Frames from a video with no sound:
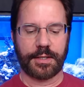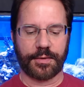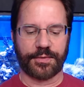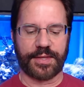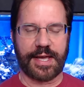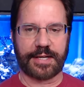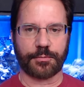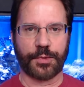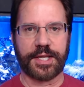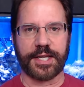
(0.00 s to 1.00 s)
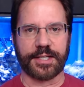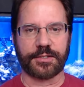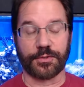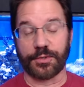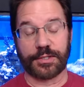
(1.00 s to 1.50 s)
that weekend,
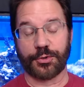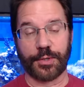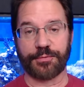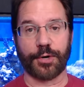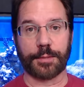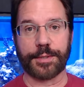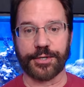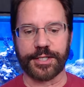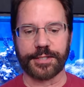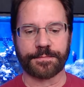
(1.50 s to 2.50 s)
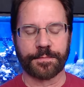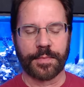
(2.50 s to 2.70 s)
or in 24-hour period.